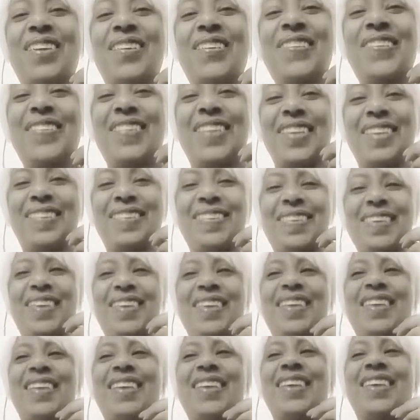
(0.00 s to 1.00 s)
Who's
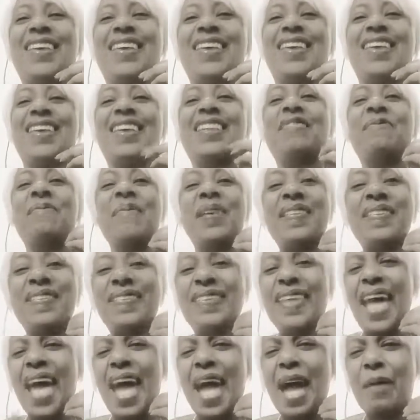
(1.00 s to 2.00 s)
this? It's Miss
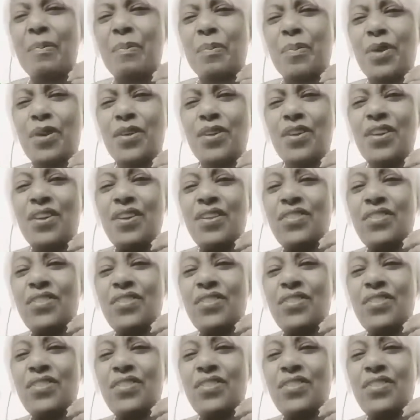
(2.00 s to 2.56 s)
Sam.